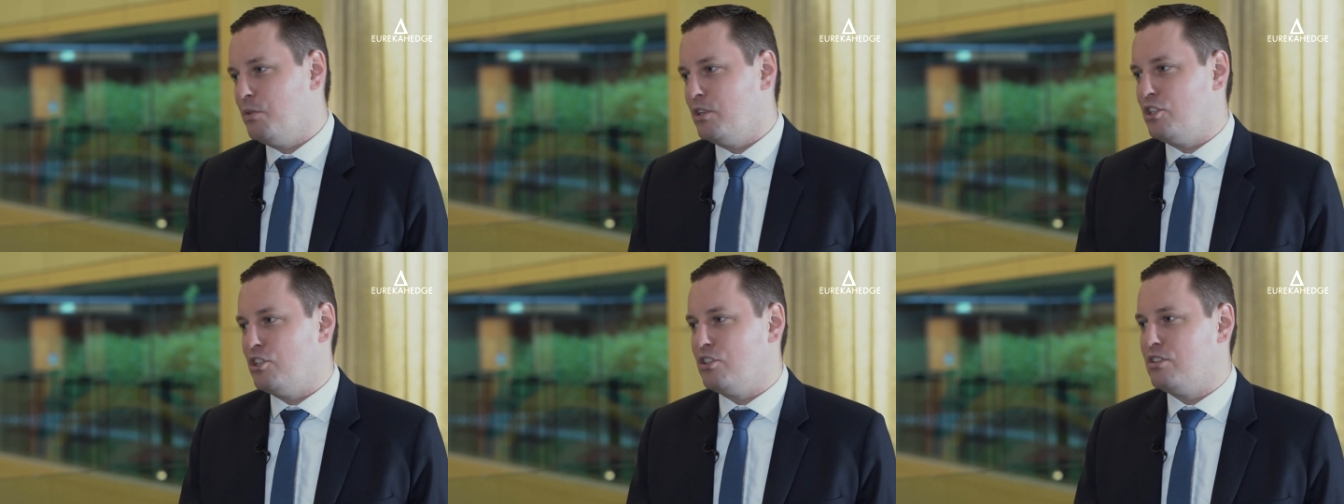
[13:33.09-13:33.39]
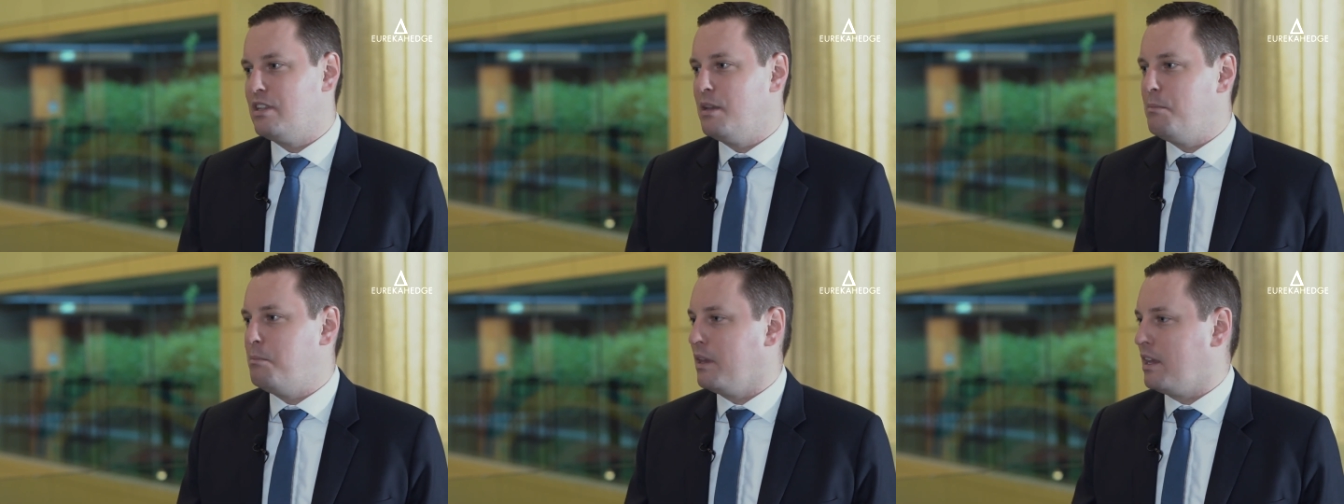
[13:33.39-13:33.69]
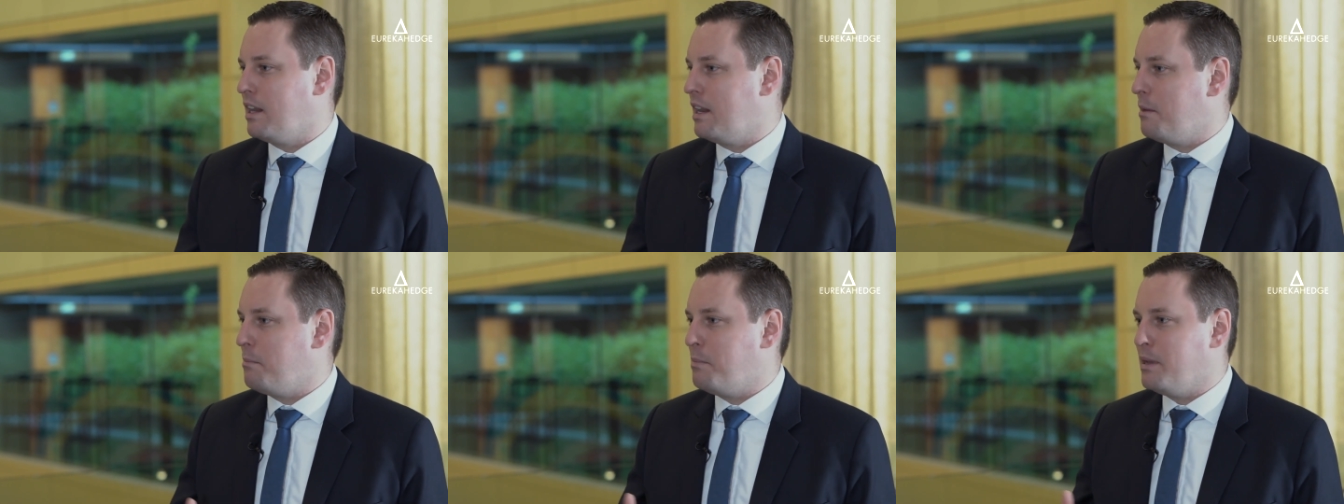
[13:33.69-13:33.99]
which is
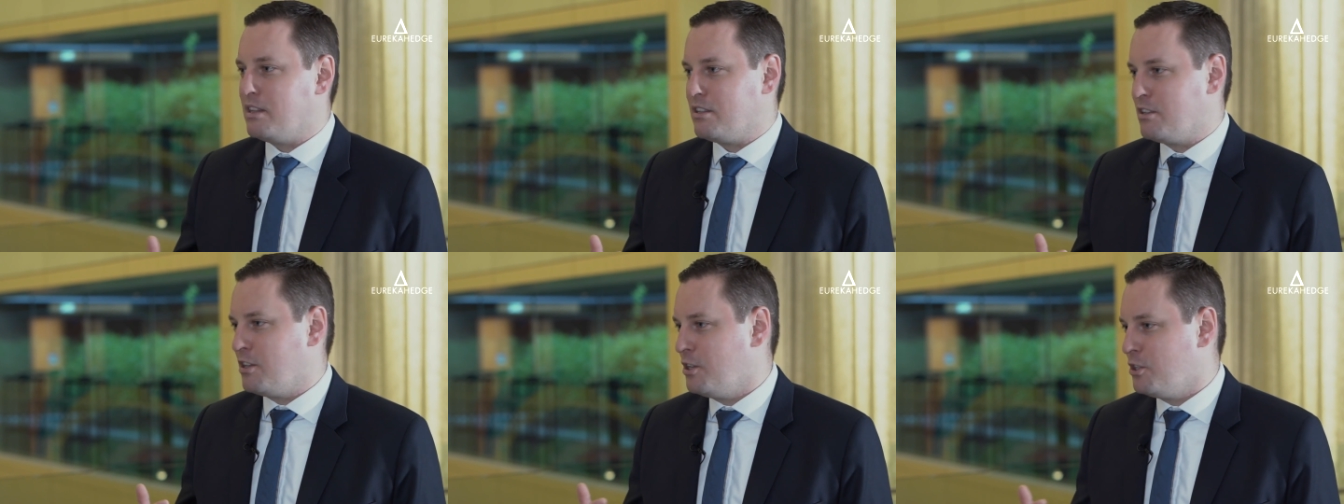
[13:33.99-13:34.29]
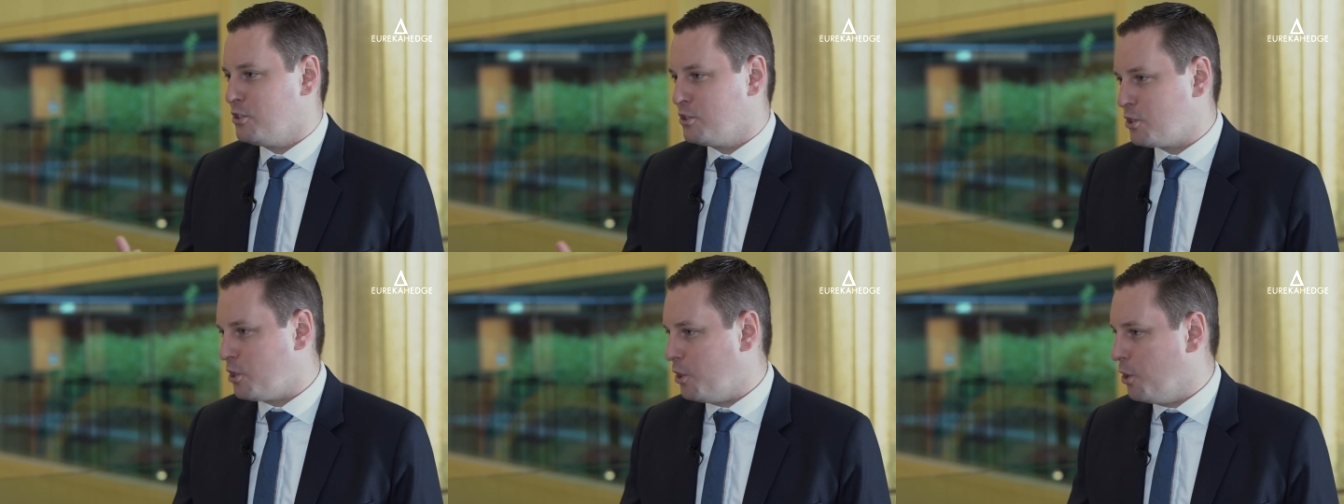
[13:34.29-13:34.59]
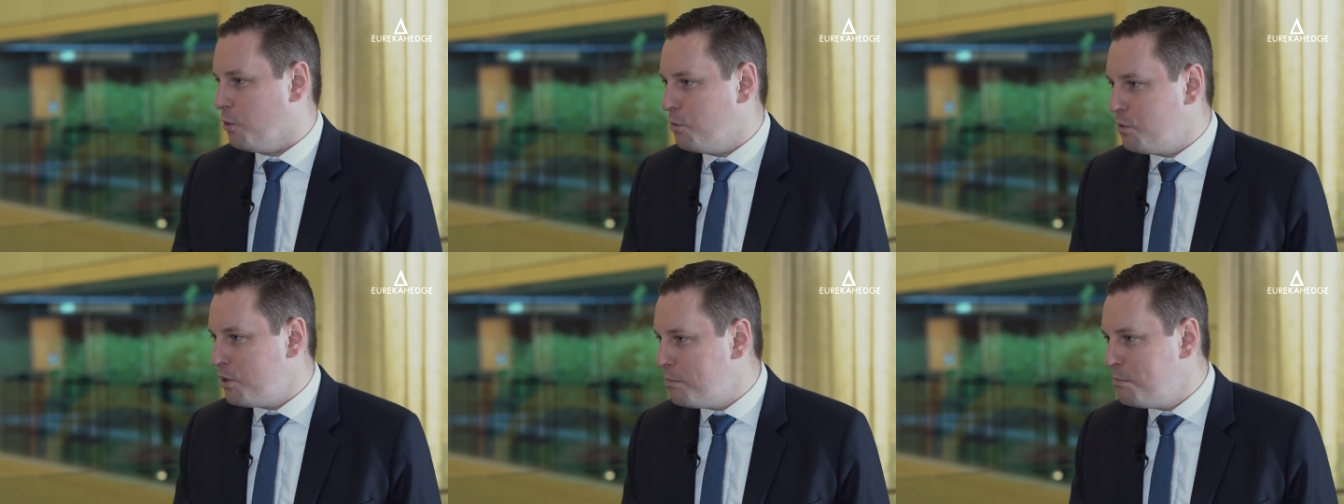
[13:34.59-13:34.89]
typically a bit
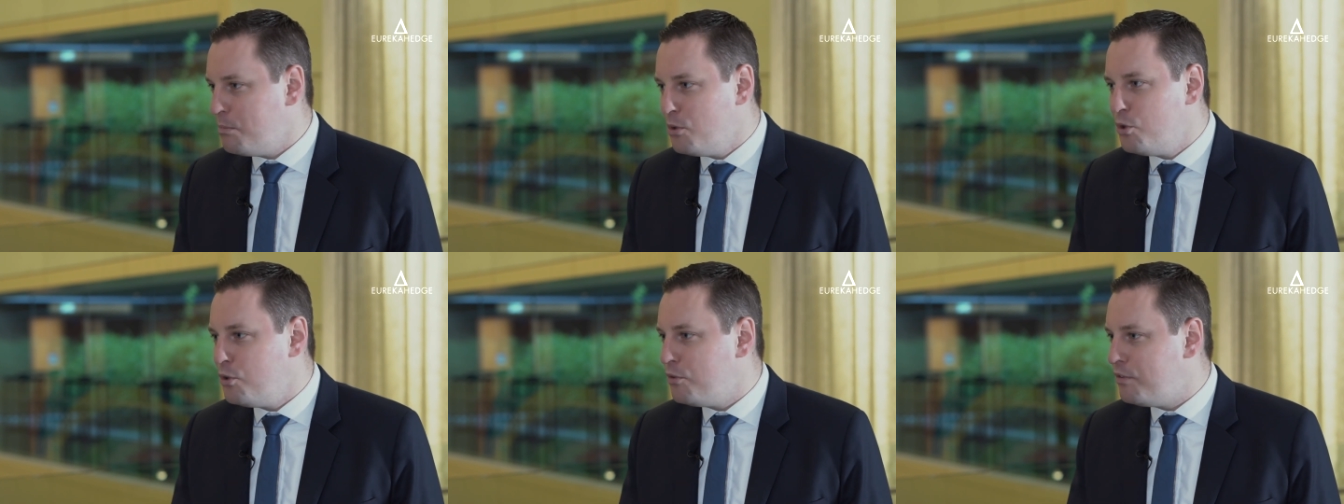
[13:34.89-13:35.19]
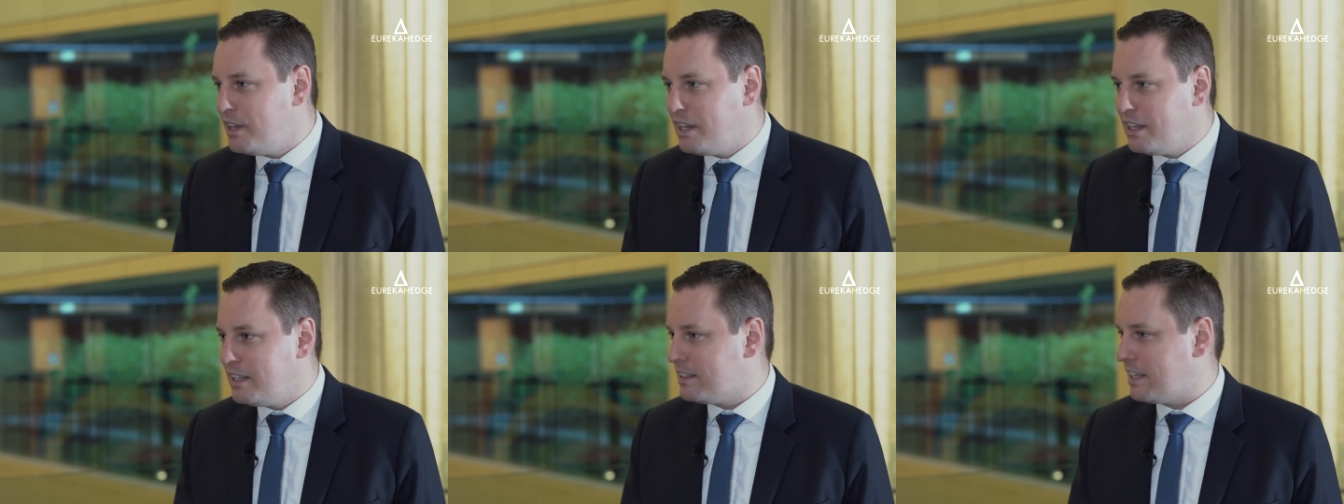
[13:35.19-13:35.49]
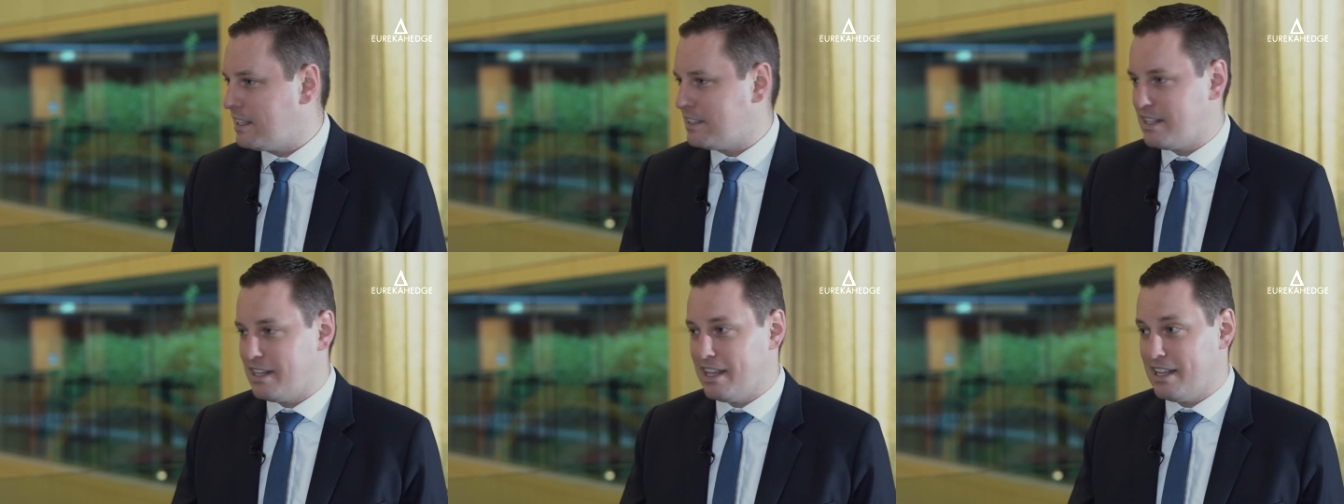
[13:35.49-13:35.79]
slower moving
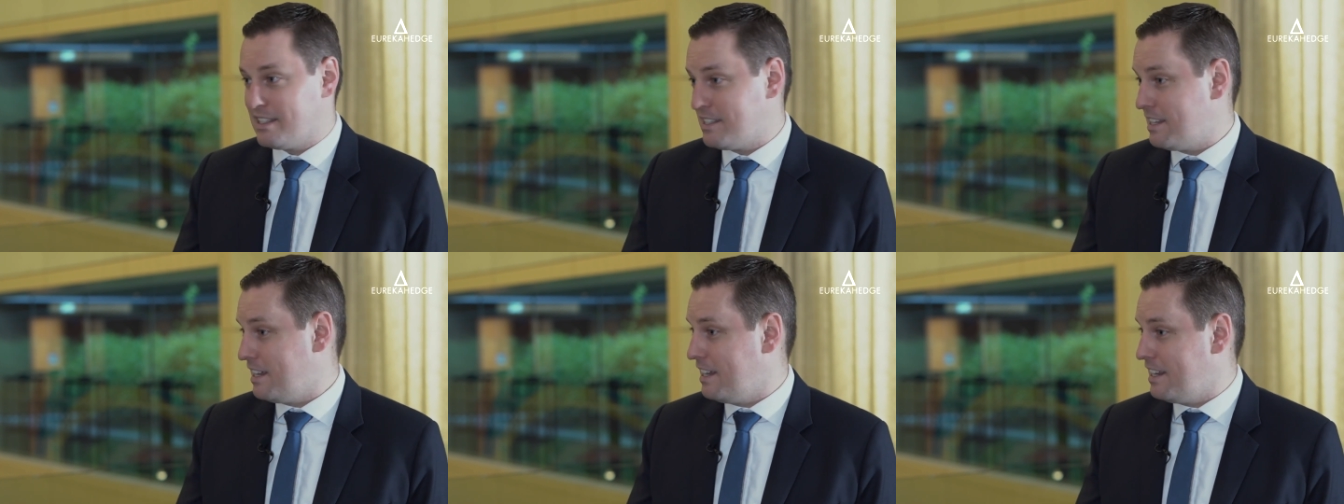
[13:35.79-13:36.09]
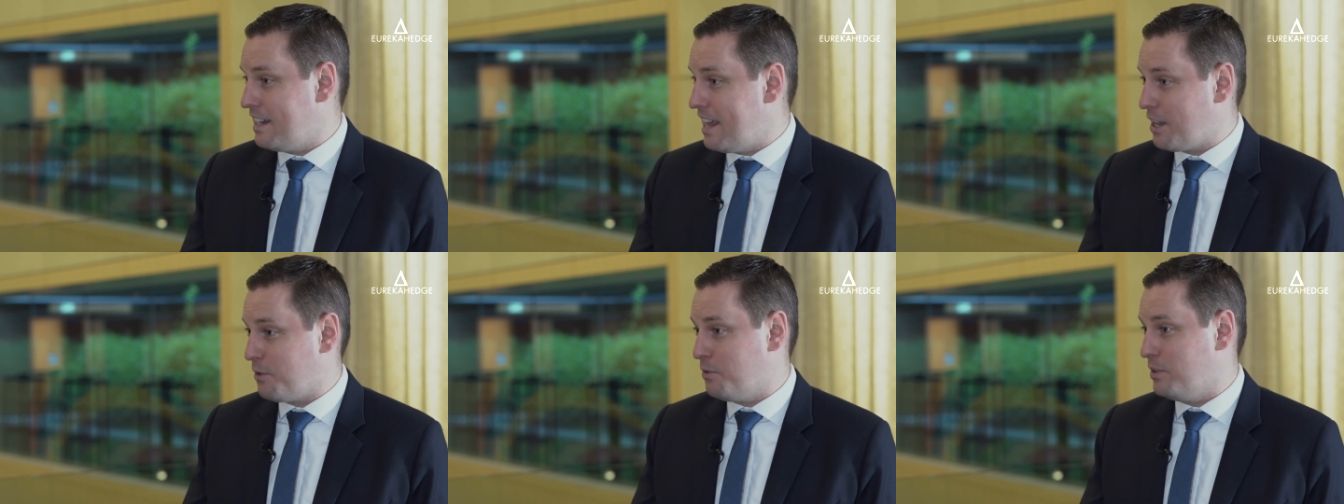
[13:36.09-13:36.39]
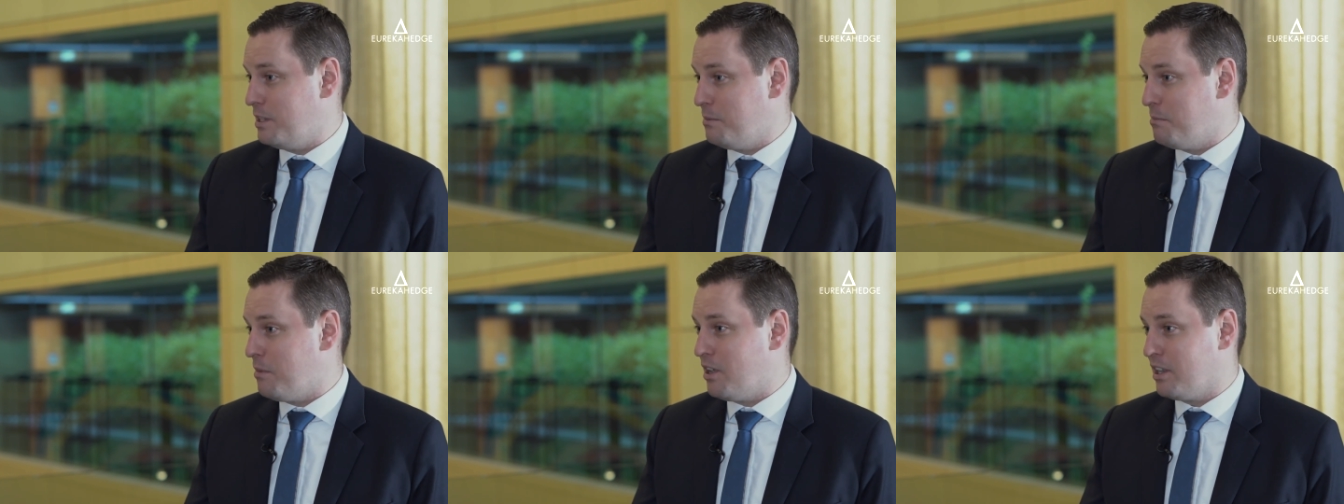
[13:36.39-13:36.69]
than, let's say, an
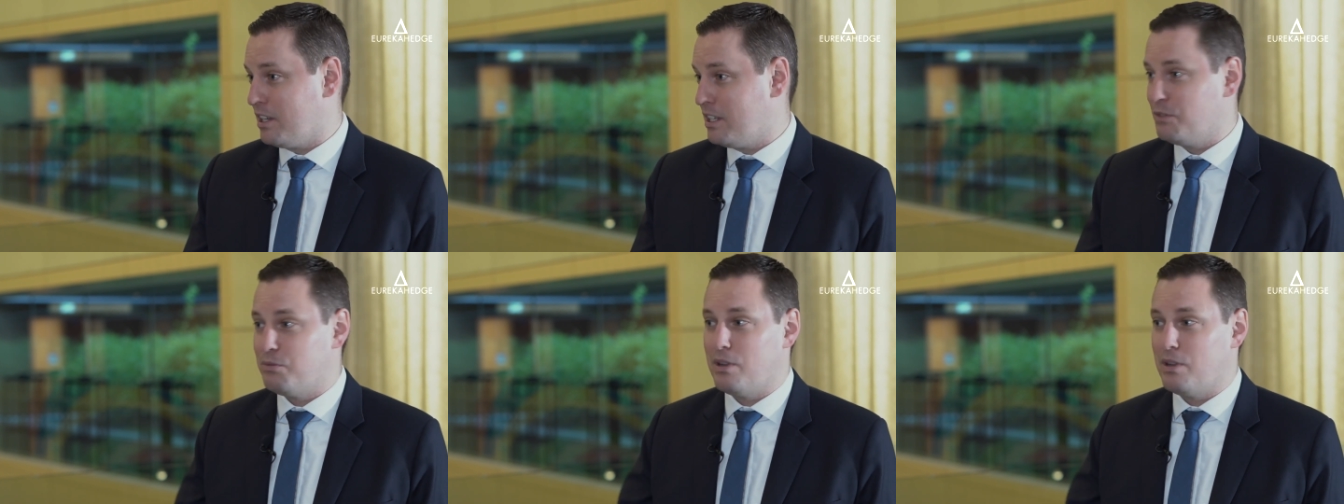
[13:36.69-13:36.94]
equity market